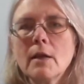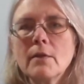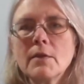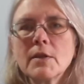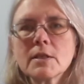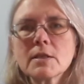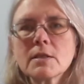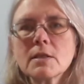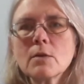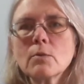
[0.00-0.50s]

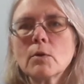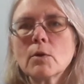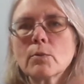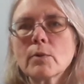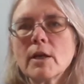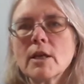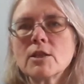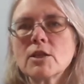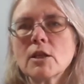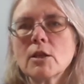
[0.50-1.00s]
This thing will
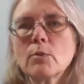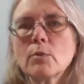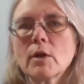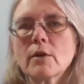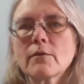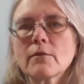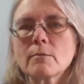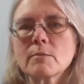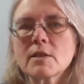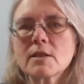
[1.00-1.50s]
range
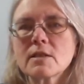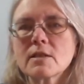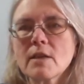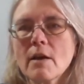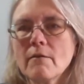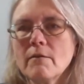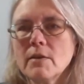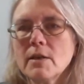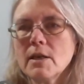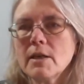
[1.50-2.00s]
anywhere from
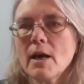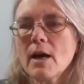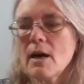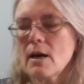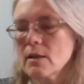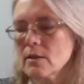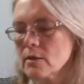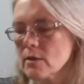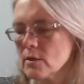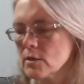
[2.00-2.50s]

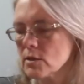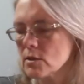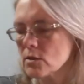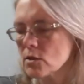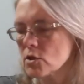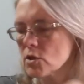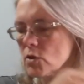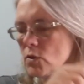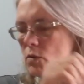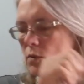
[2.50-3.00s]

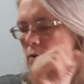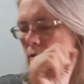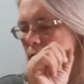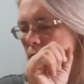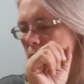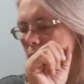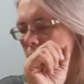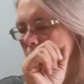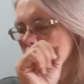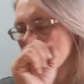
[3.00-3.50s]
$70 to
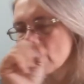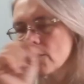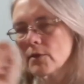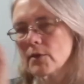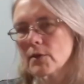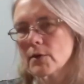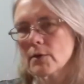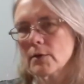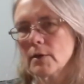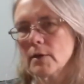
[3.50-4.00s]

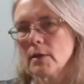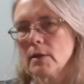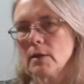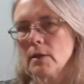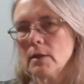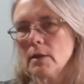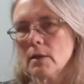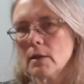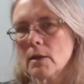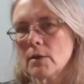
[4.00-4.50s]
the